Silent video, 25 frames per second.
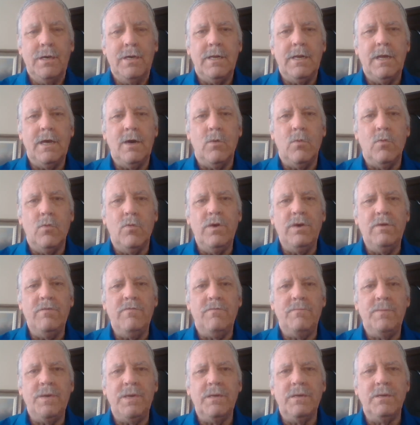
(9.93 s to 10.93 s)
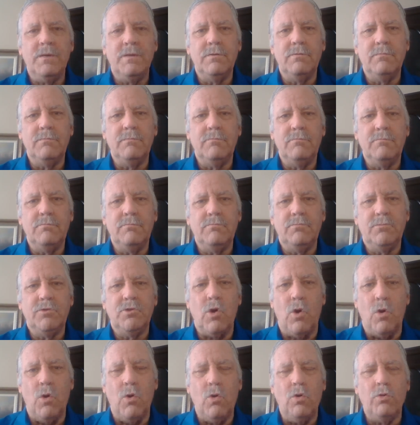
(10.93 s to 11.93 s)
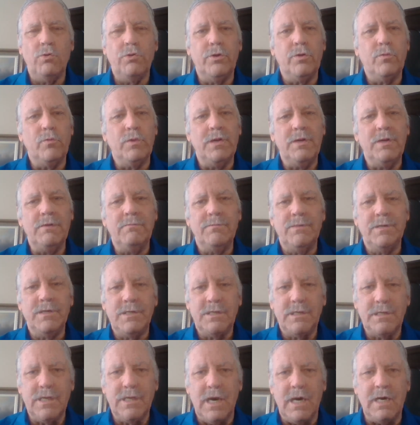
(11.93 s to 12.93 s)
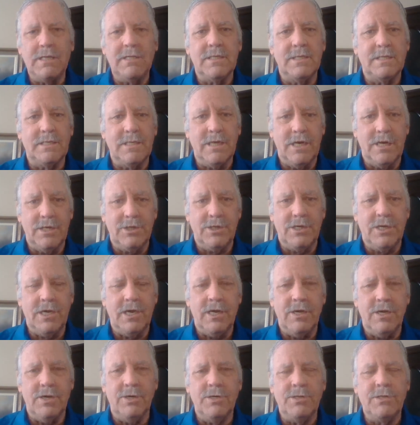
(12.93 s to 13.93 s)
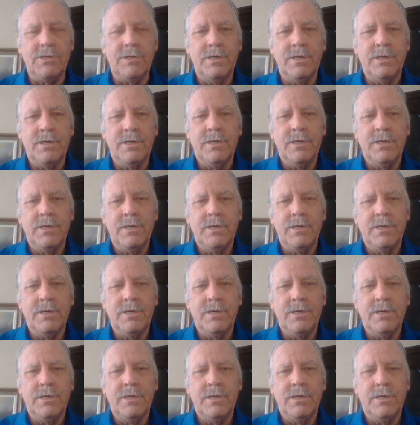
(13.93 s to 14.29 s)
Now, we've been told and we've discussed as educators